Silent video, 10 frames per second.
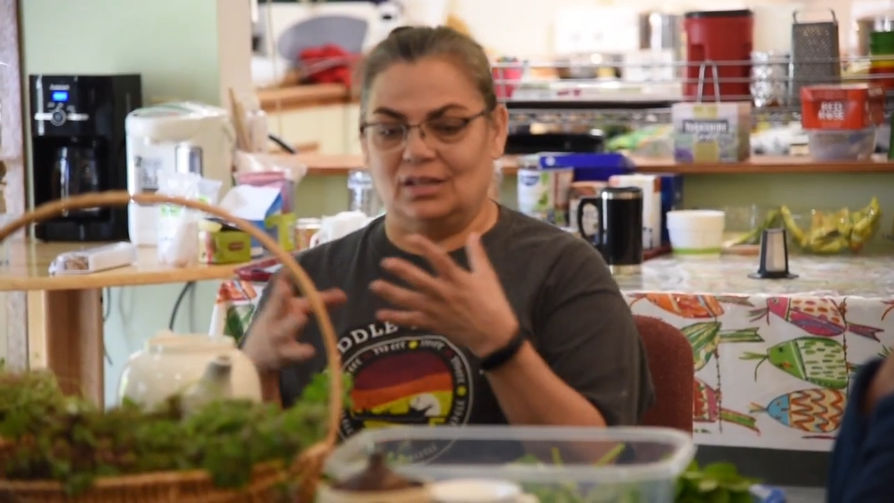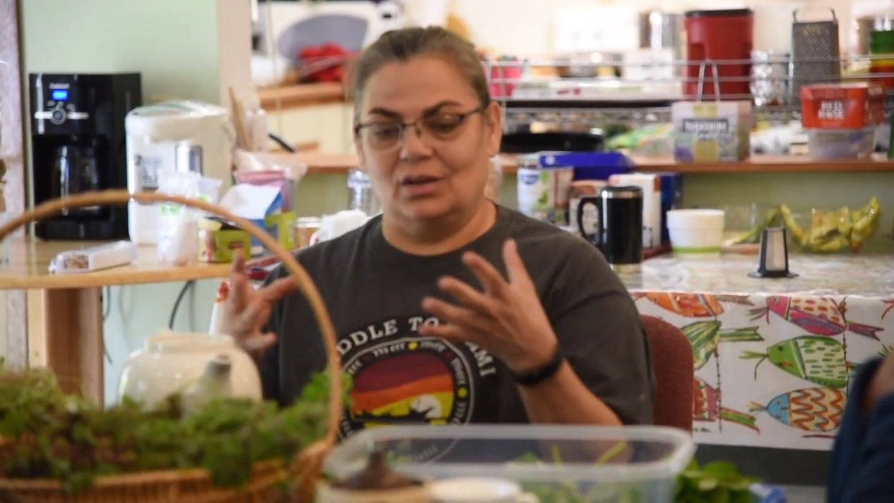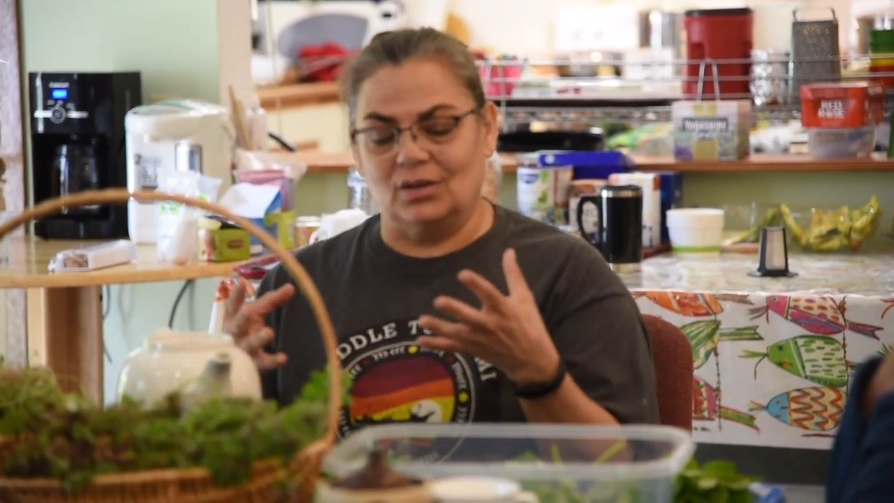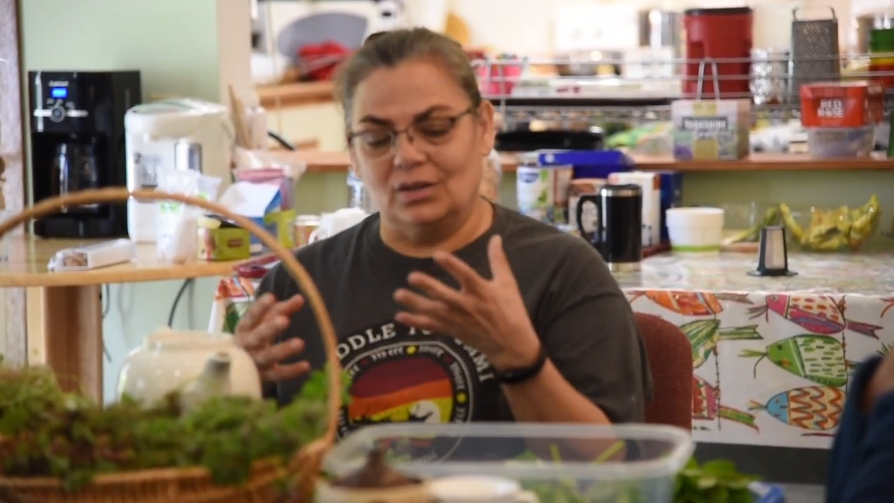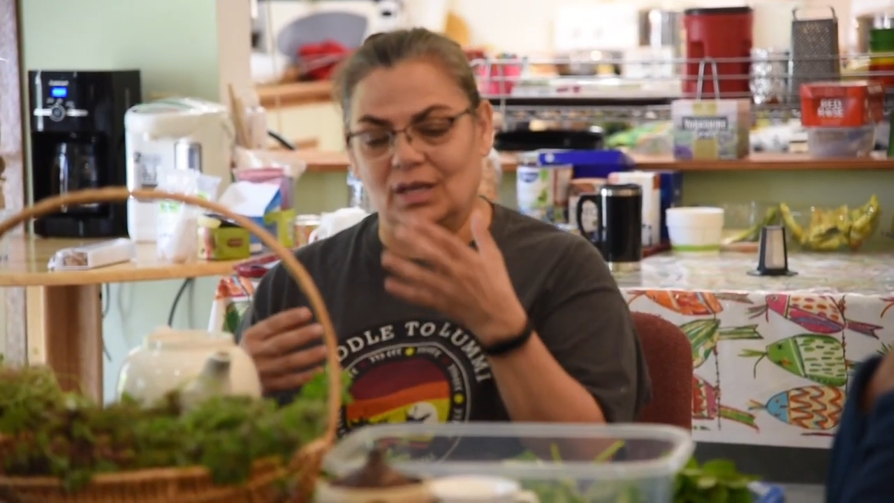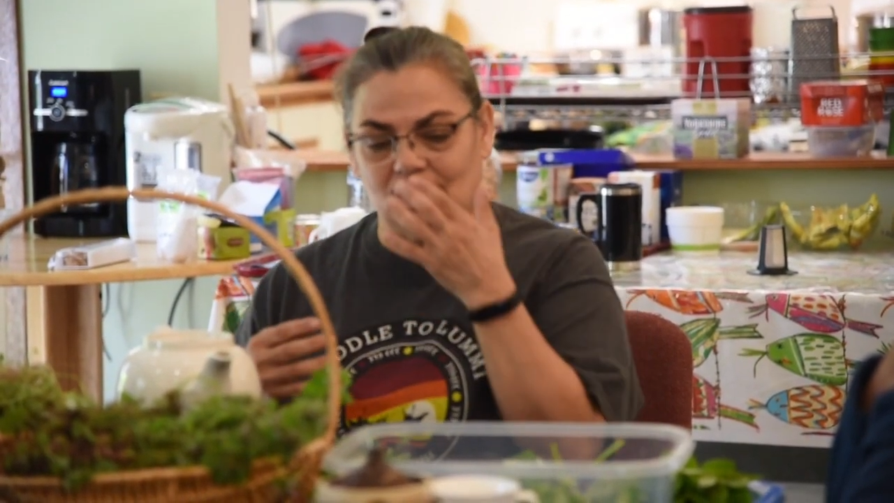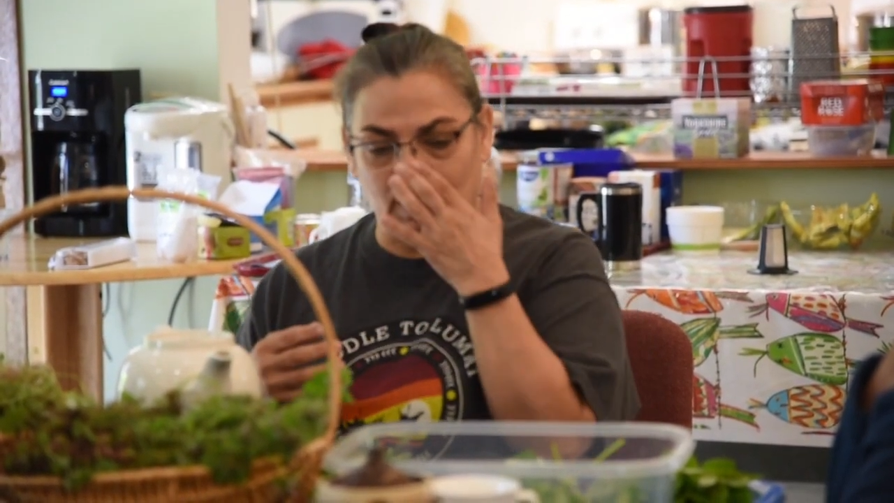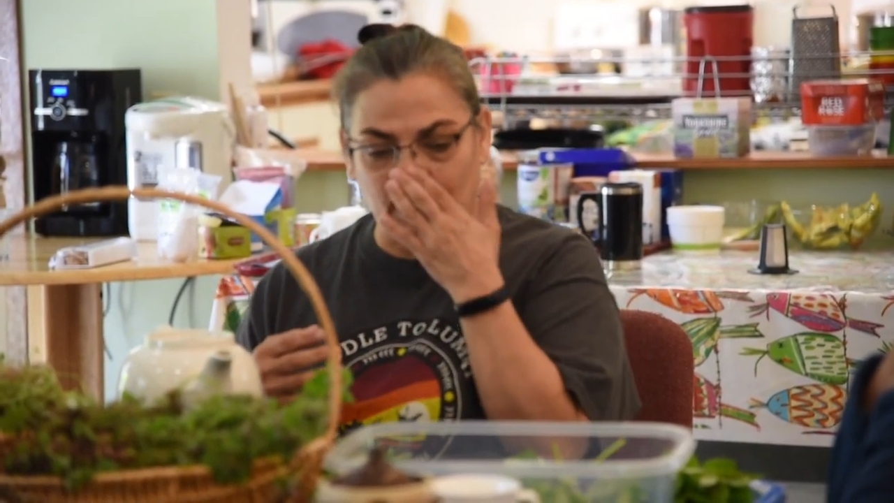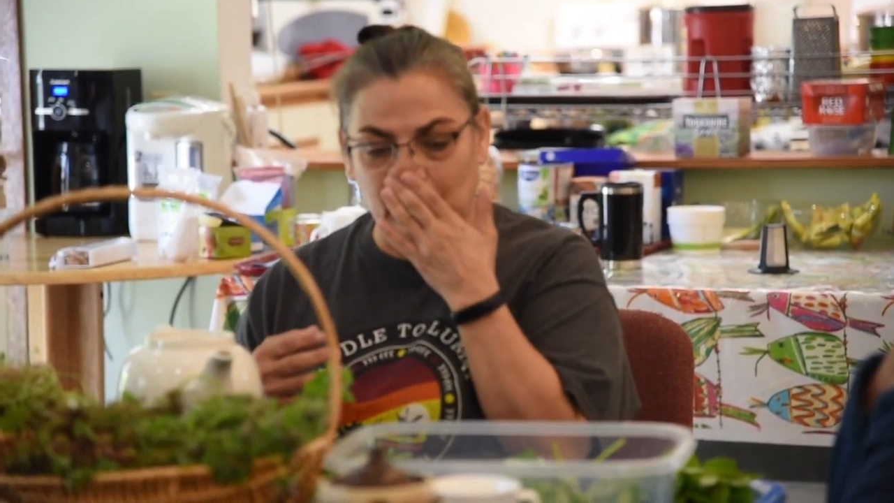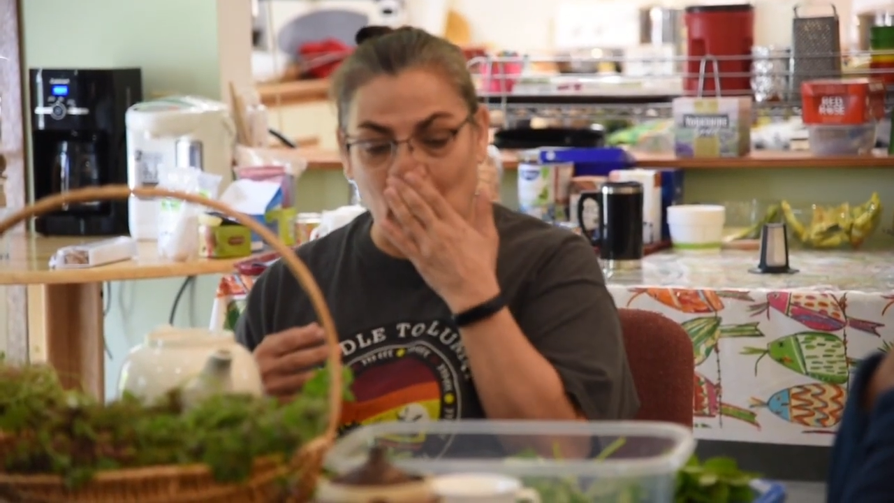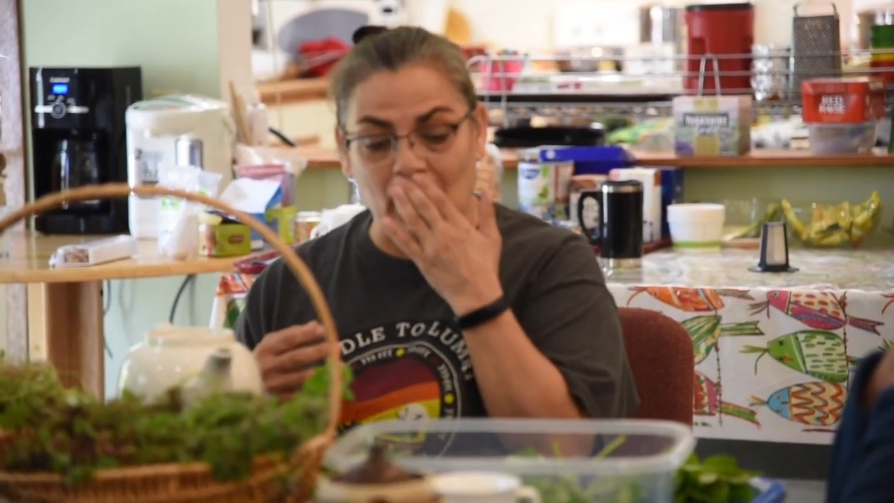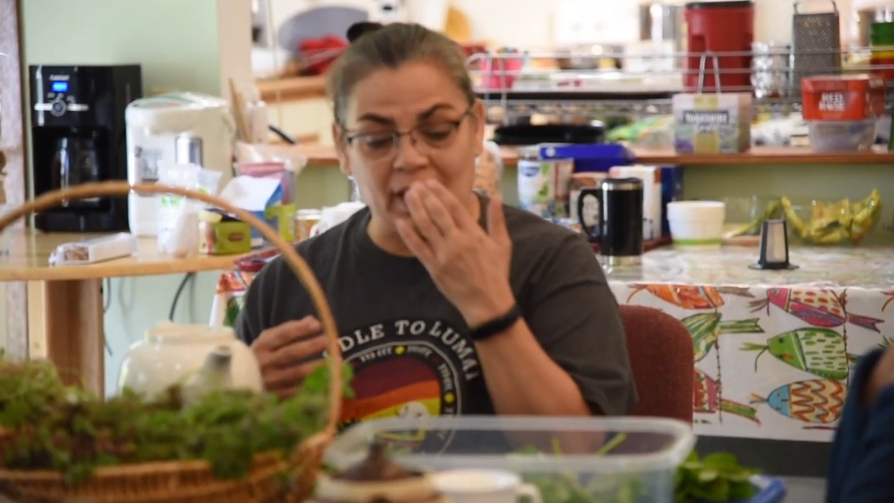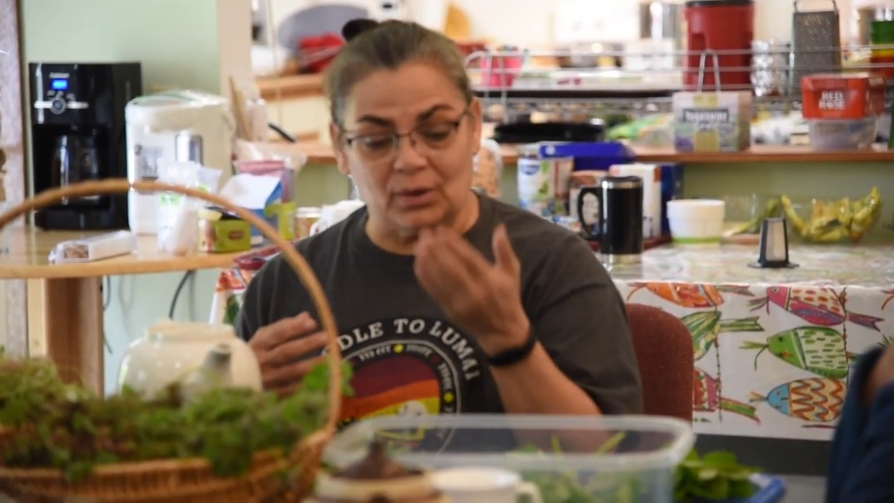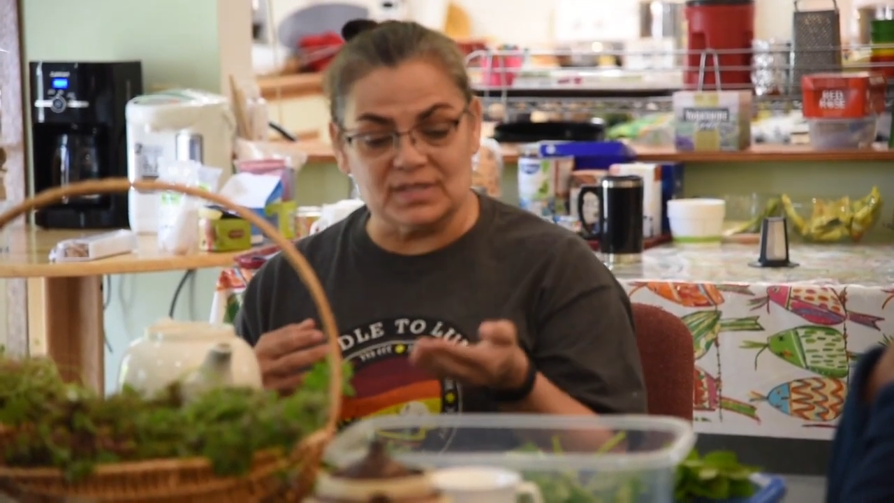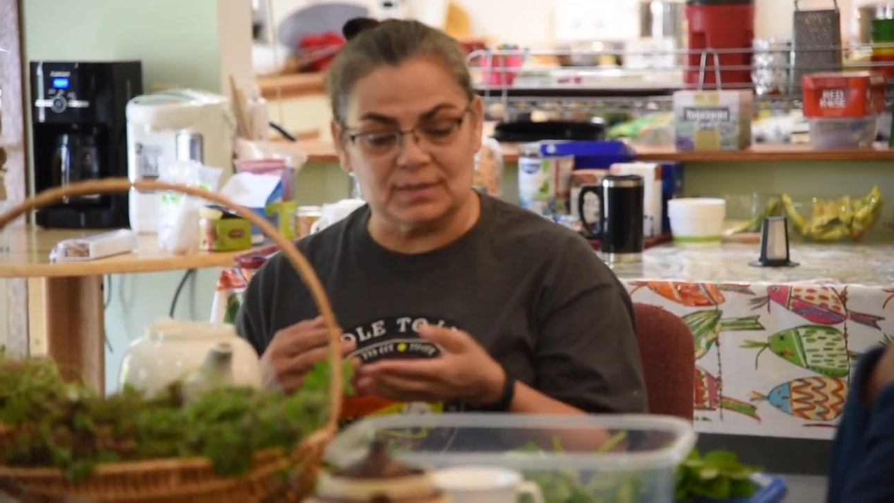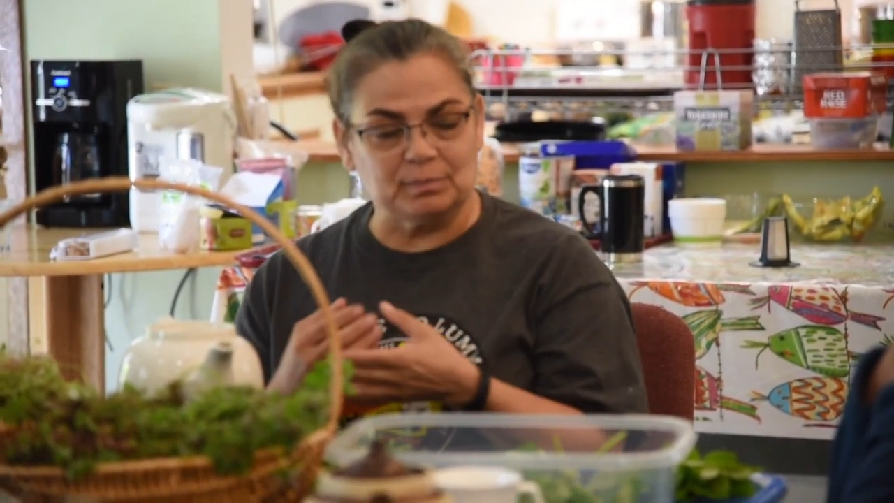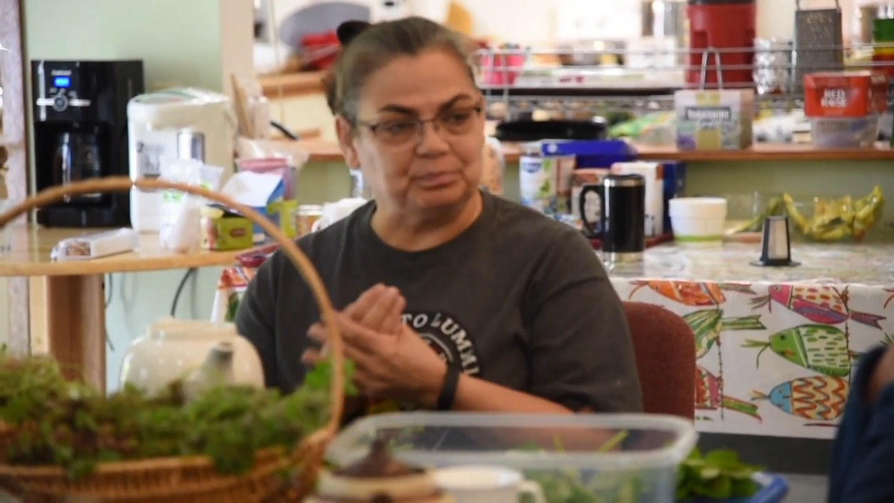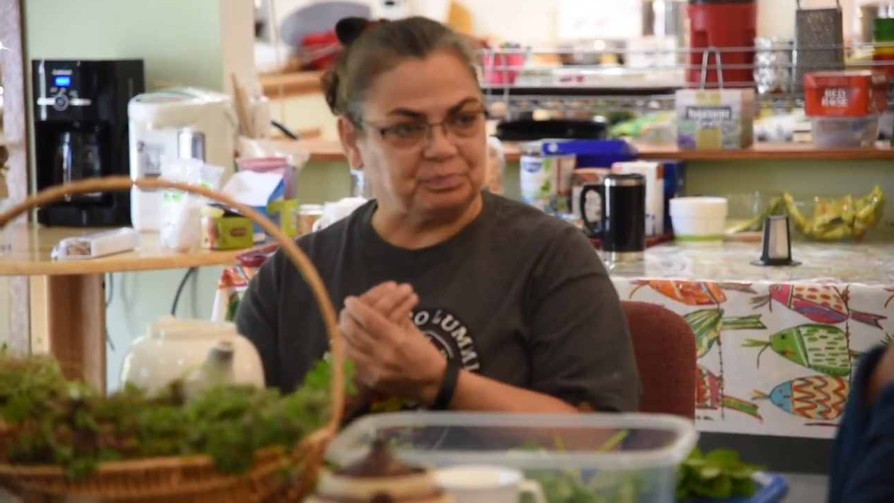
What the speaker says: the longhouse